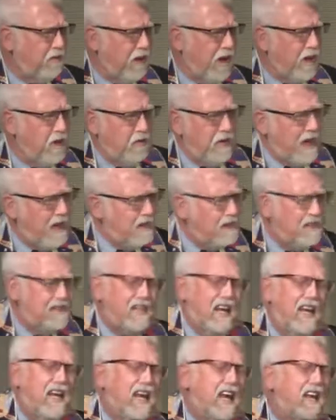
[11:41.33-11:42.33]
all around us
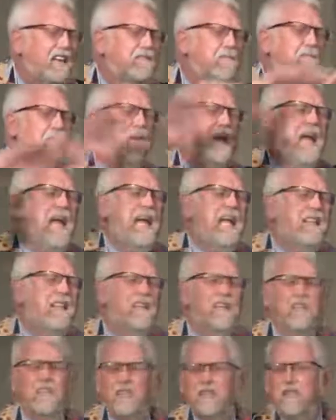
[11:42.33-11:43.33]
and has made
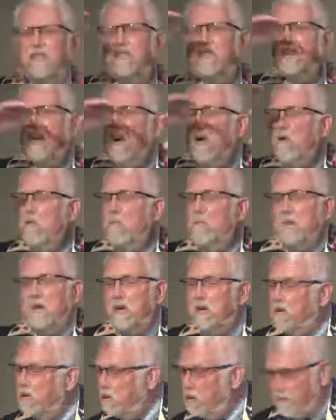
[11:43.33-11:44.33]
this so
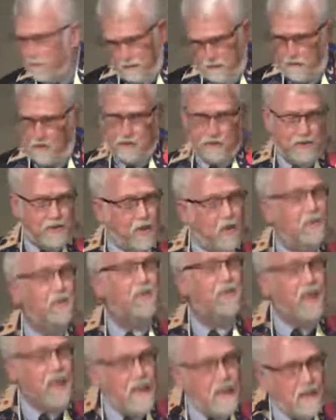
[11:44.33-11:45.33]
beautiful. So
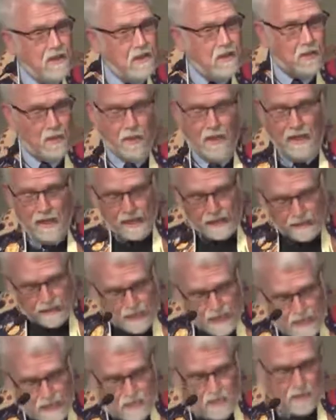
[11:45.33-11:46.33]
thank you,
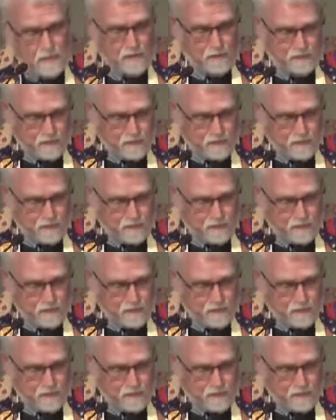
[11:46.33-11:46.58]
thank you,